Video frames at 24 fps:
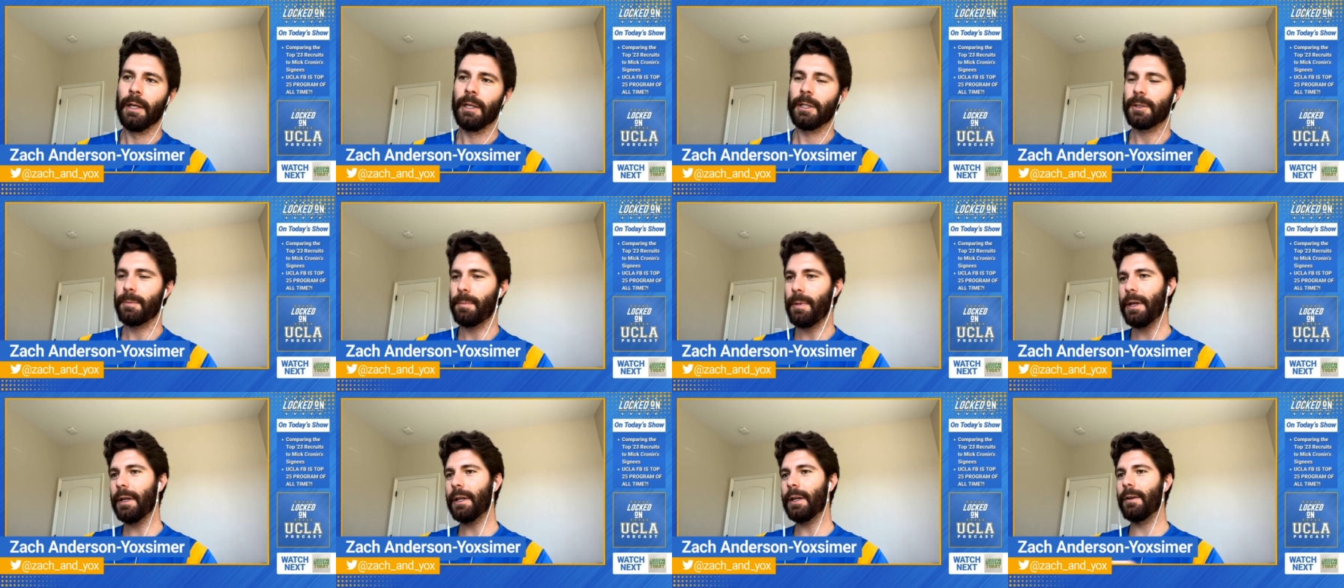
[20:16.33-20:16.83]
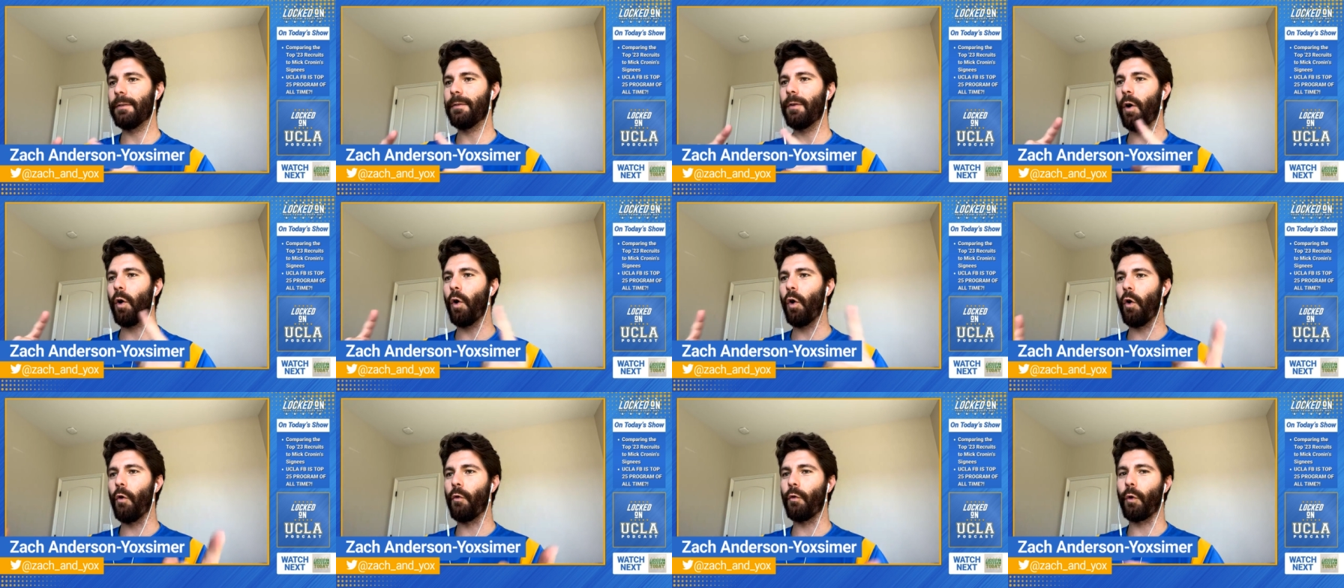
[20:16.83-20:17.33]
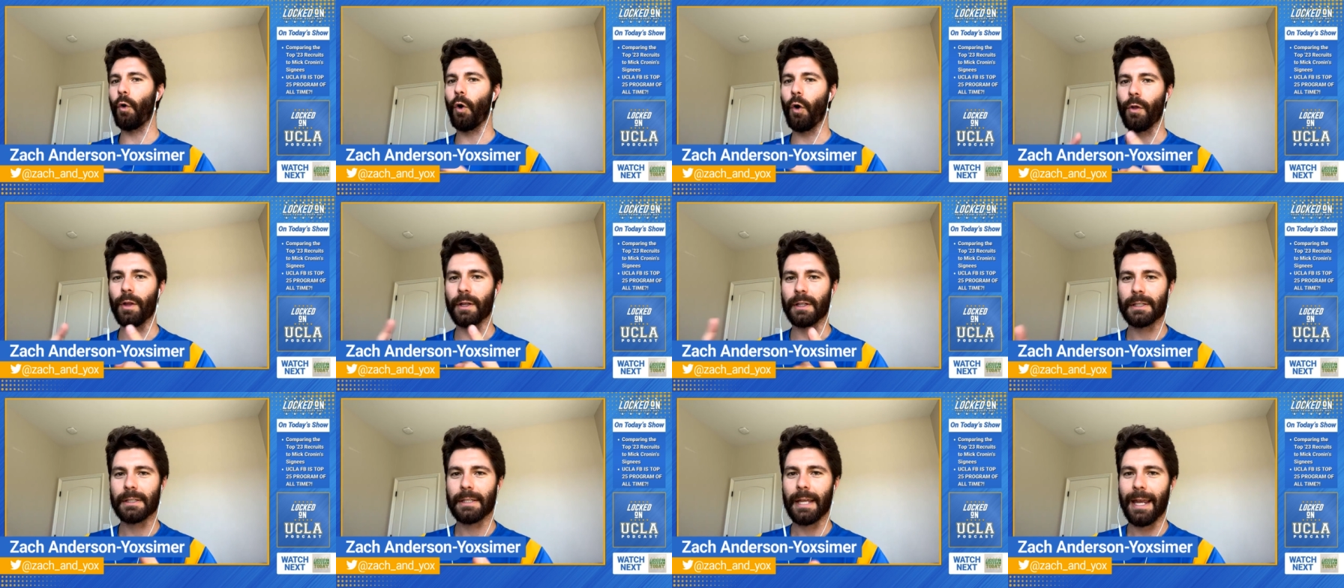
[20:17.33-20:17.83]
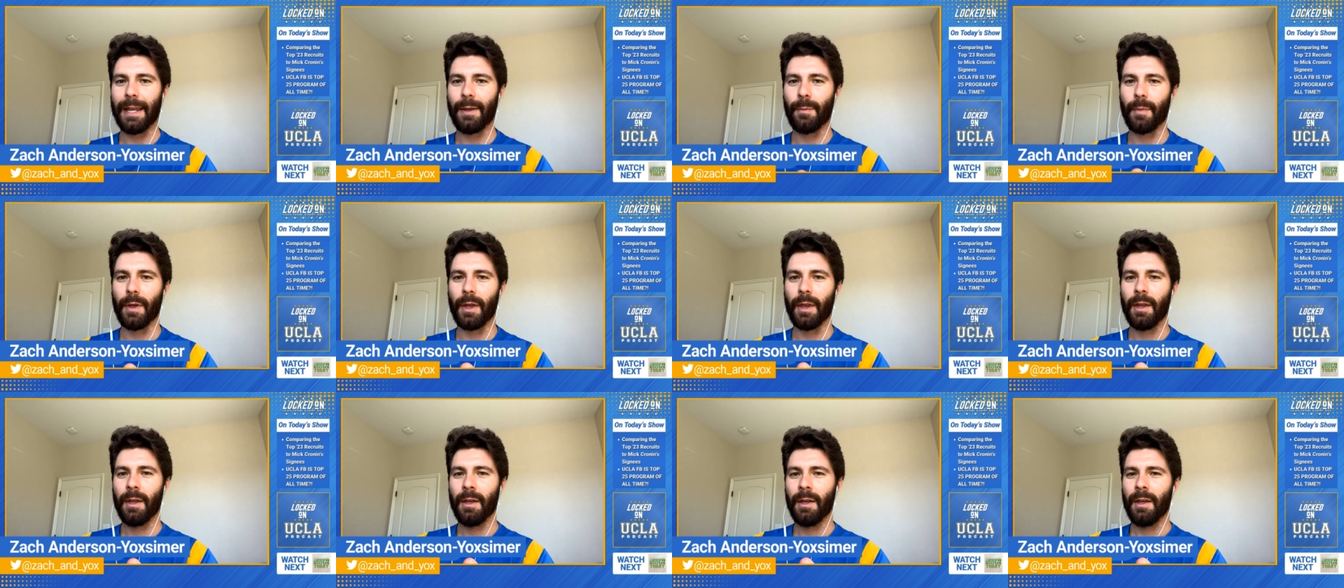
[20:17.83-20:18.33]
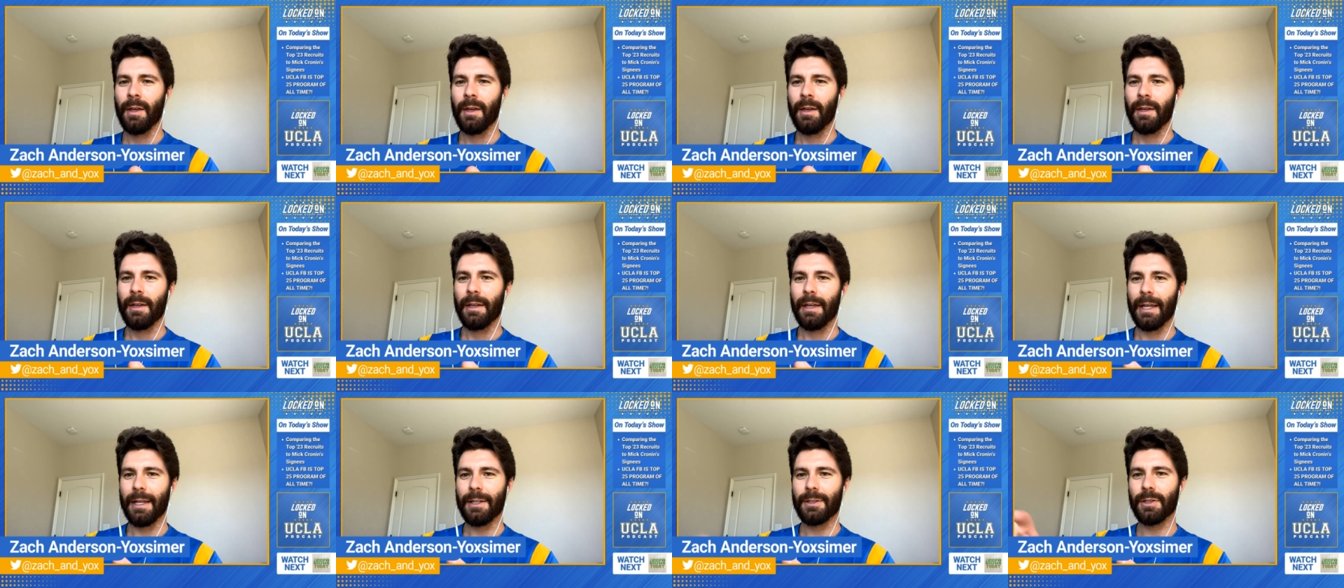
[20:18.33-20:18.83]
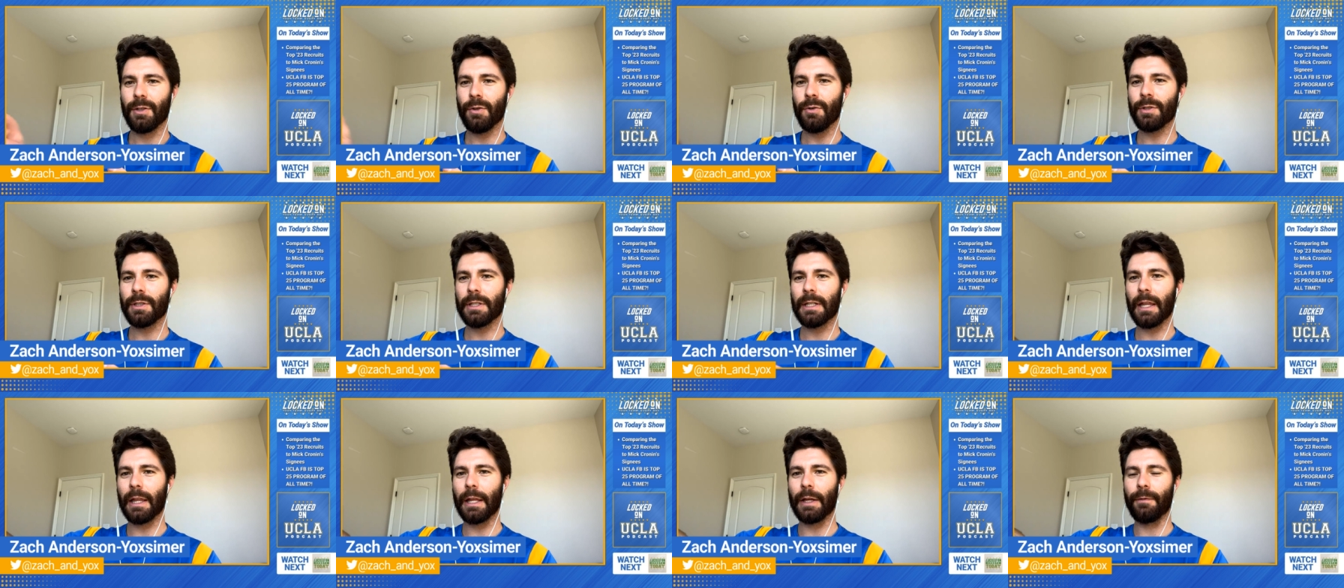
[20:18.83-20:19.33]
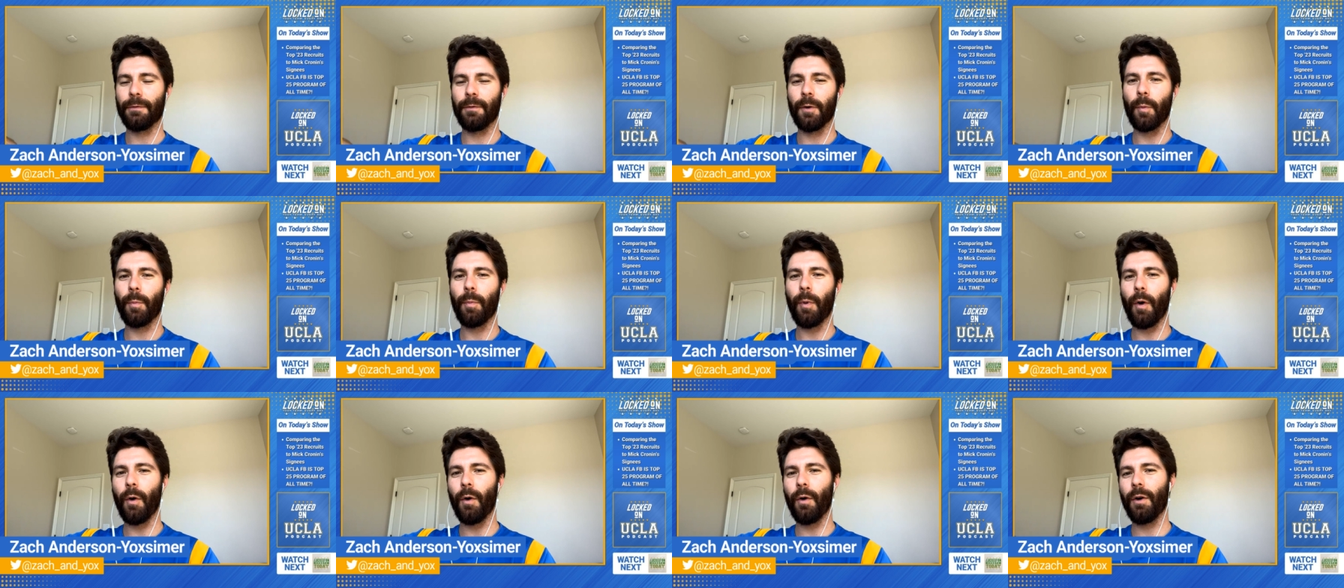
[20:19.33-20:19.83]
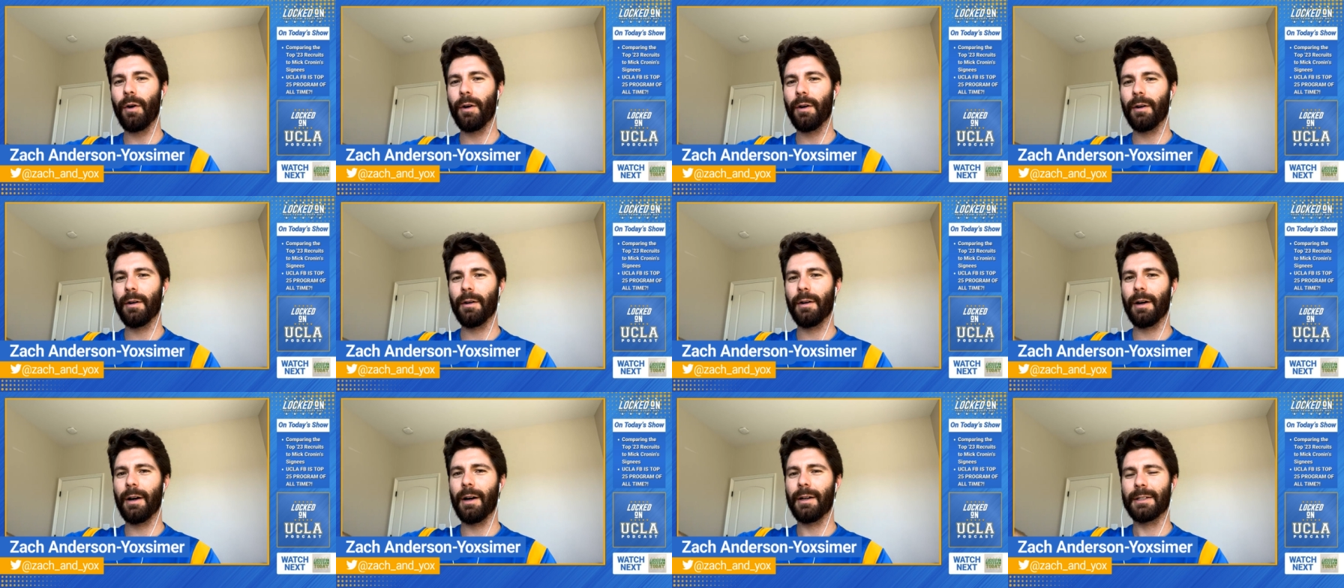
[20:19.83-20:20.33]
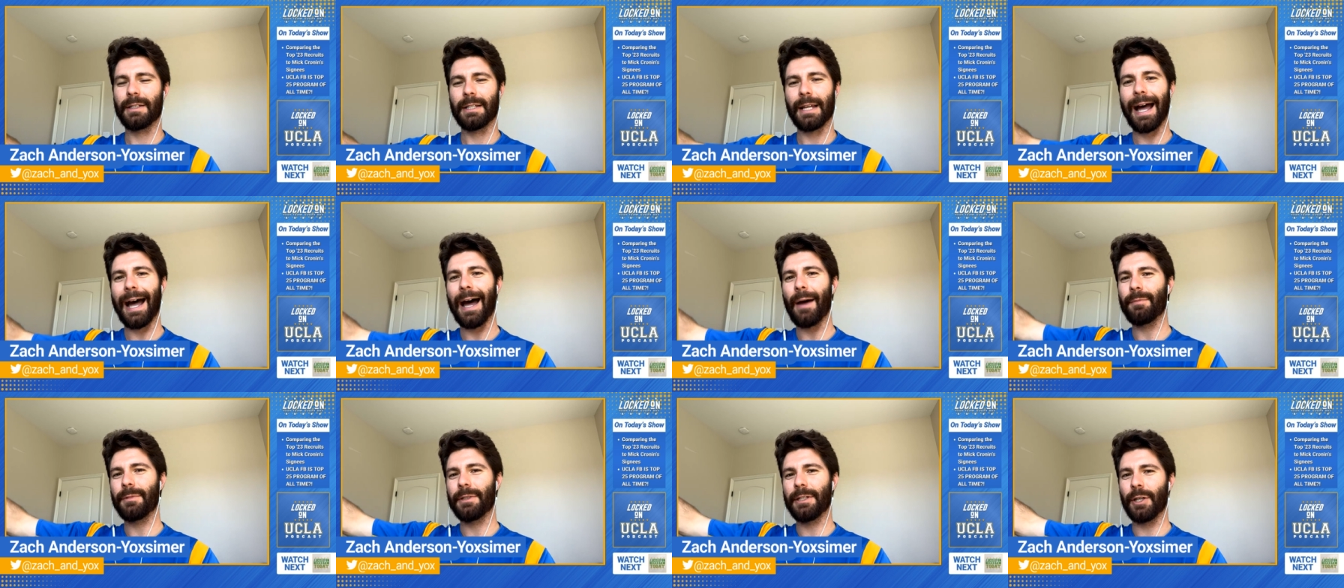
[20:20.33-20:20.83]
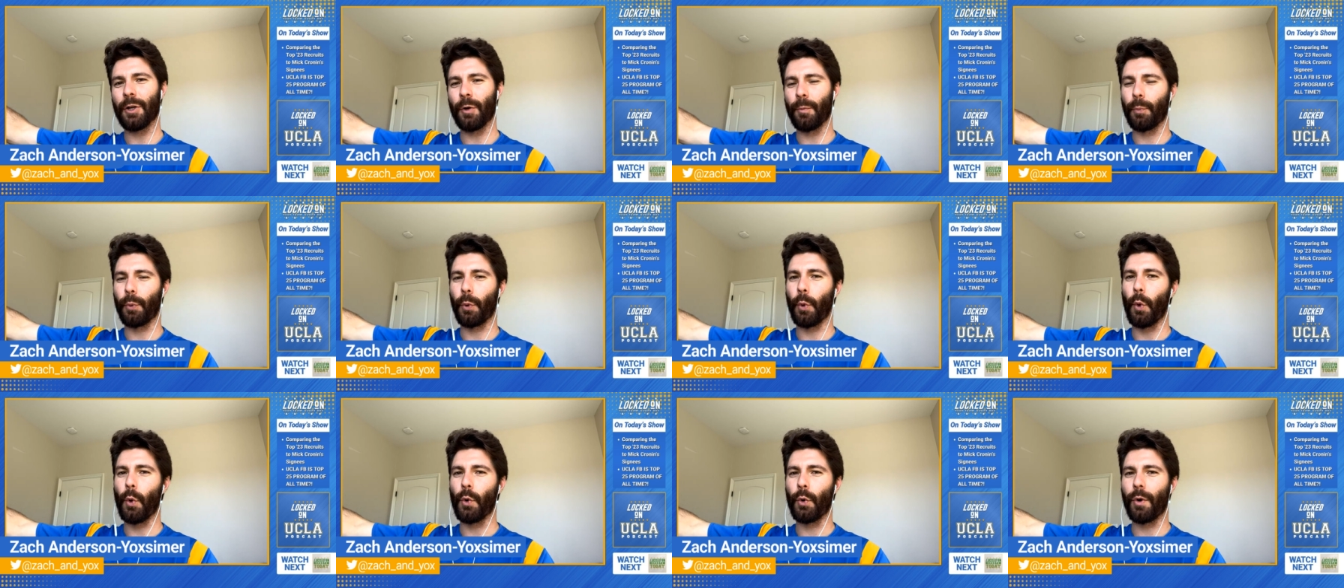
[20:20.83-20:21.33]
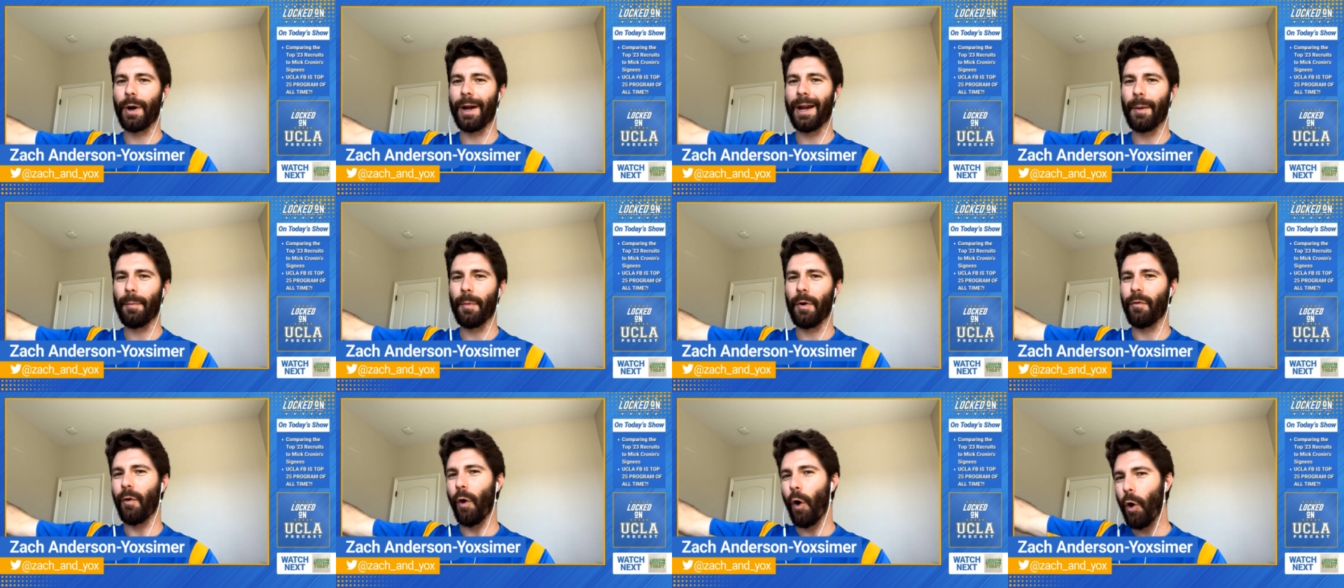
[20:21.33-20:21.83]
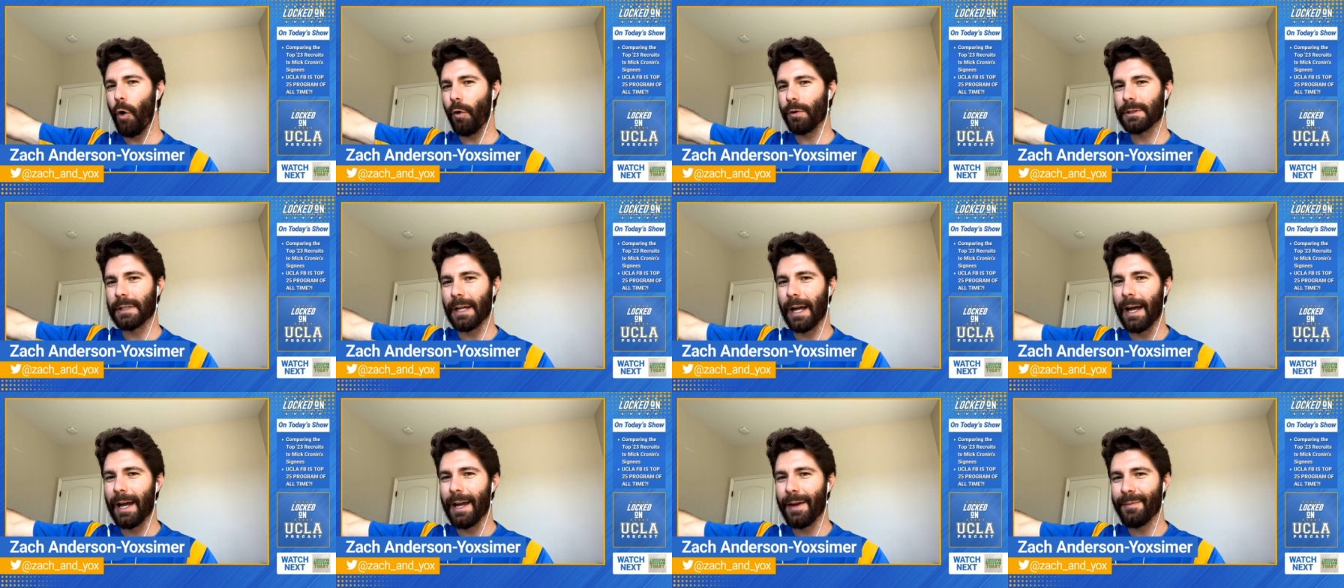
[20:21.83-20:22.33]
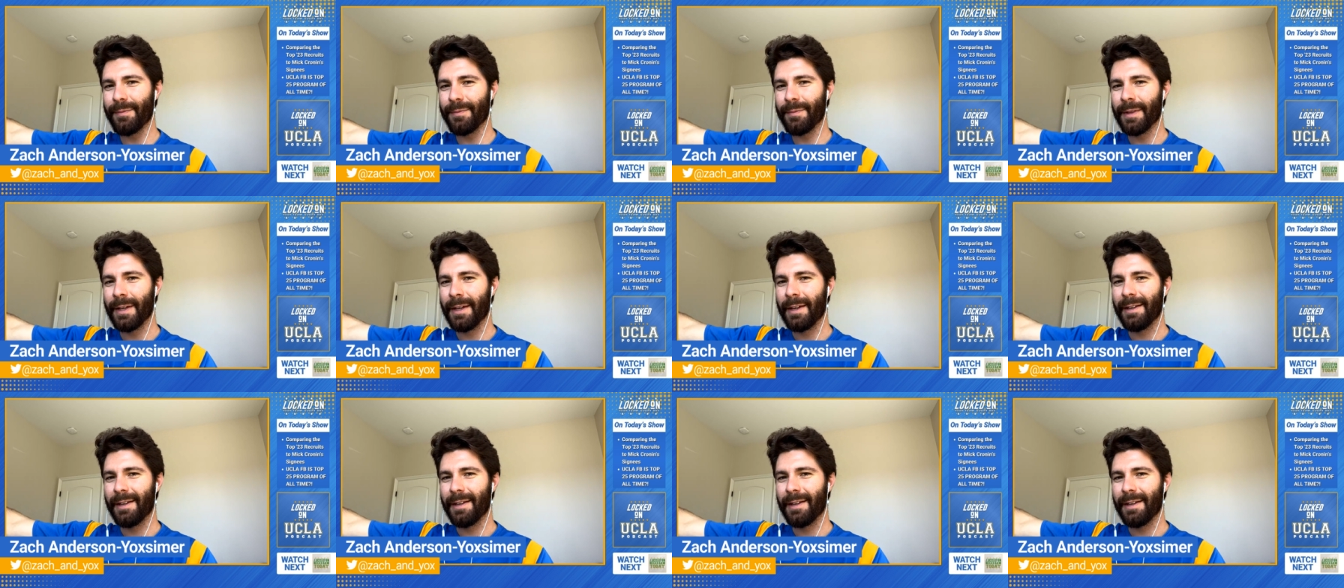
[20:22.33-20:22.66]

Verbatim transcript: Speaking of overall excitement, is UCLA football a top tier program of all time?